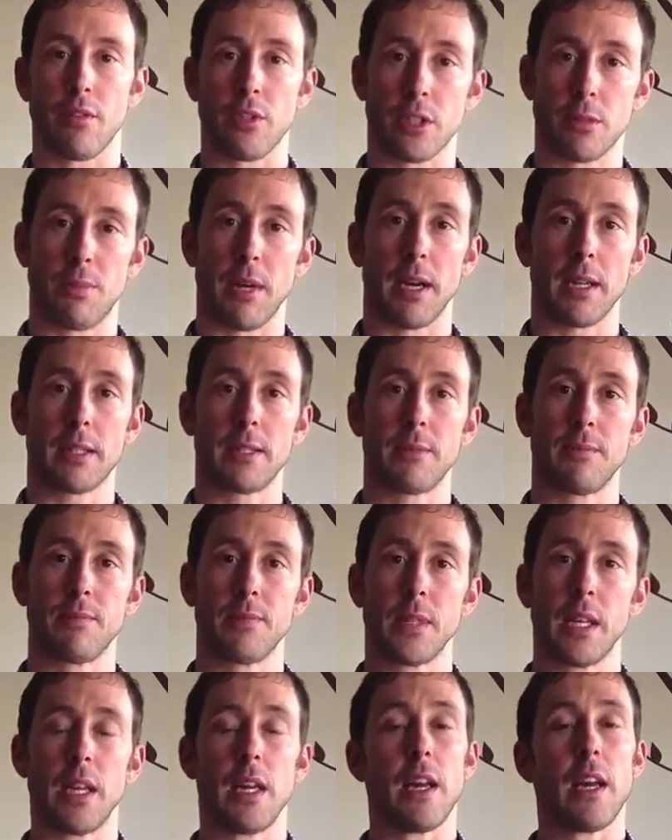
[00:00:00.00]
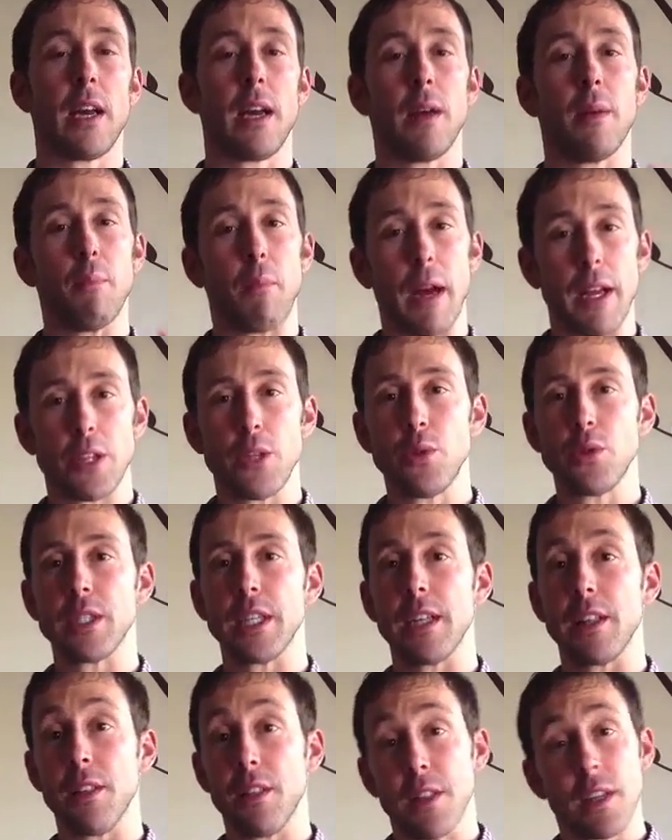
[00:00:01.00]
of respect. By
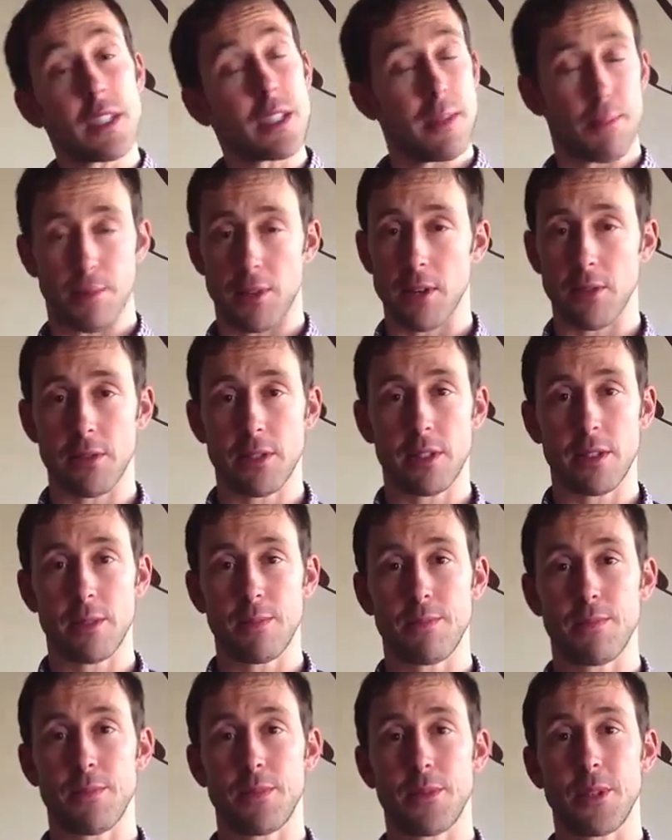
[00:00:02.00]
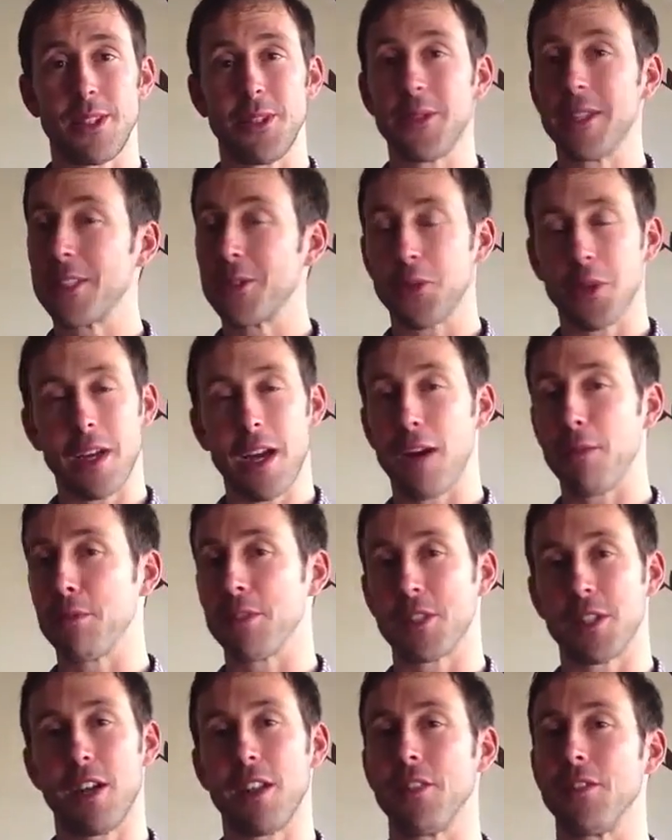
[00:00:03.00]
using this approach, you get to
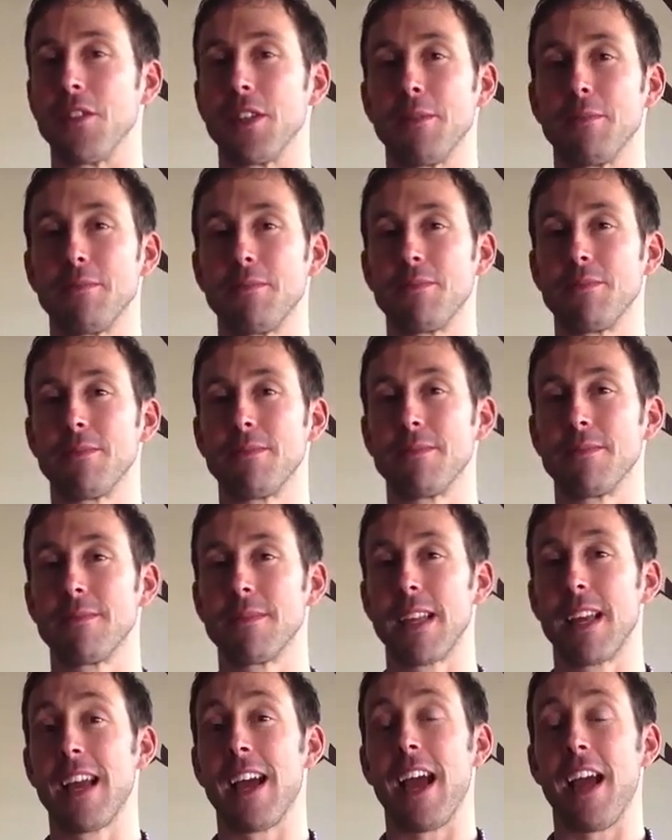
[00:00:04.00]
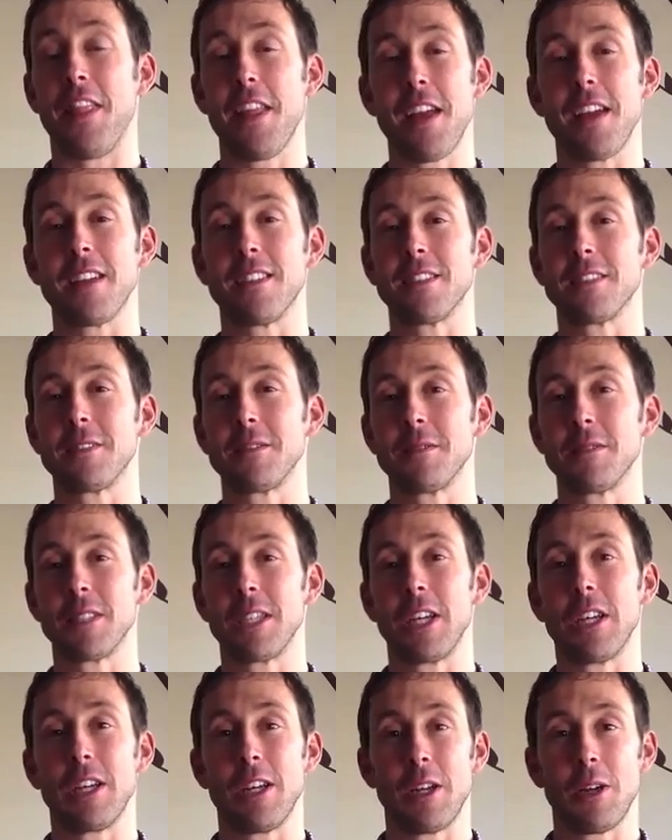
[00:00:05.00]
accomplish all of them. And then,
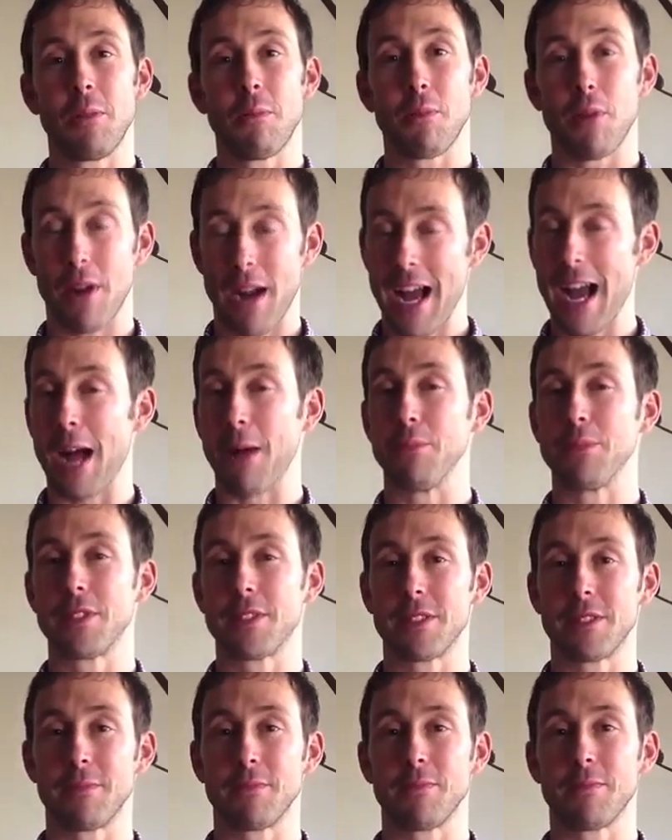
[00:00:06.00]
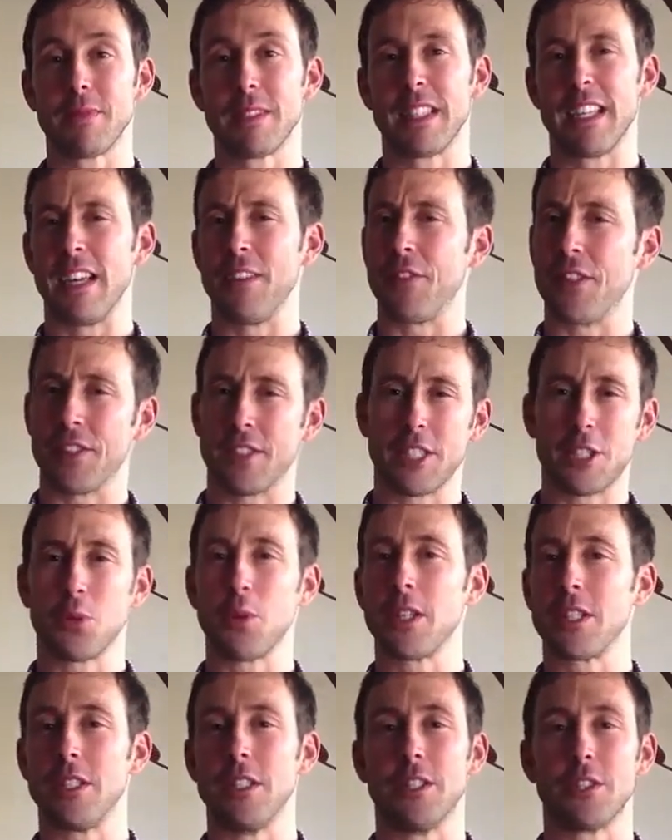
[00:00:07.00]
perhaps, if the
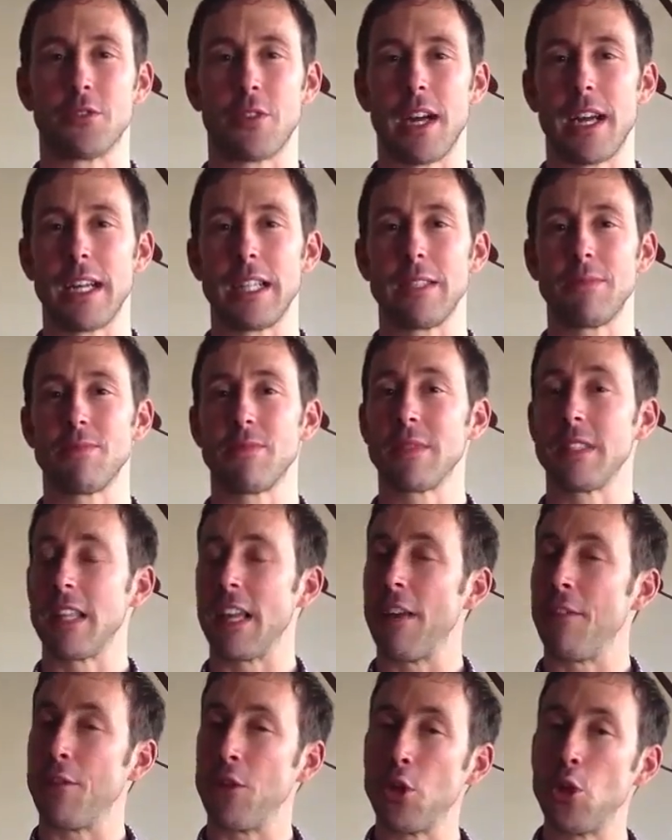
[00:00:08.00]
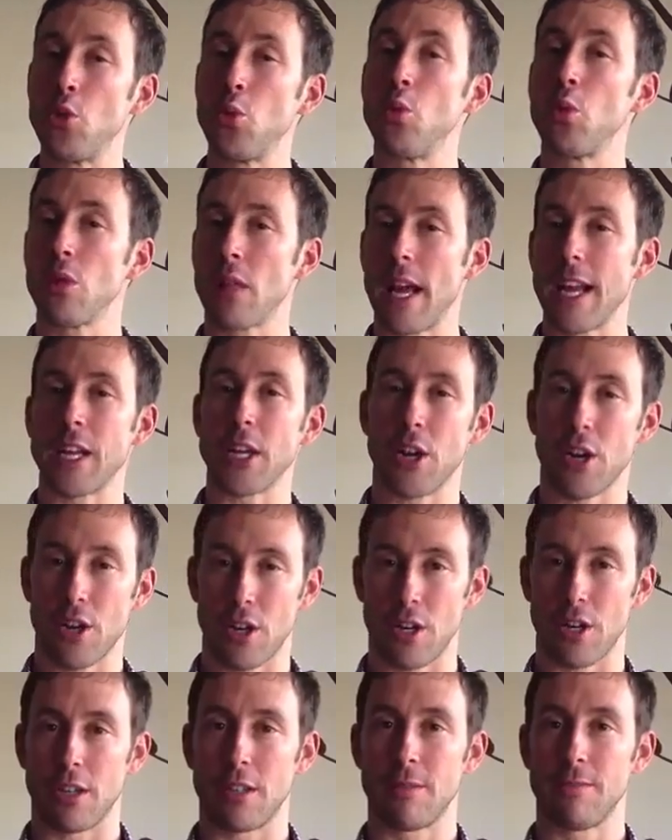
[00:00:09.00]
situation is right, if you like
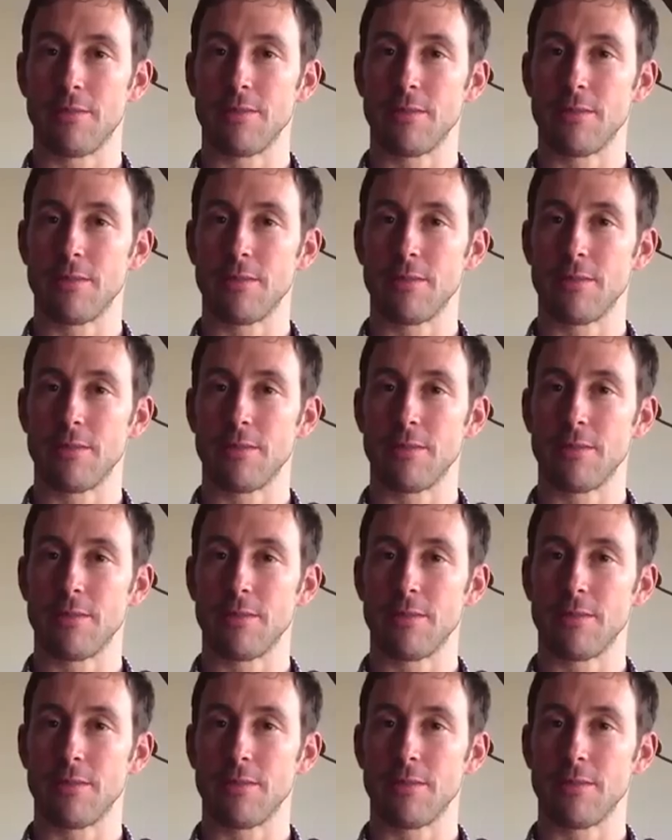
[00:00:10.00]
her,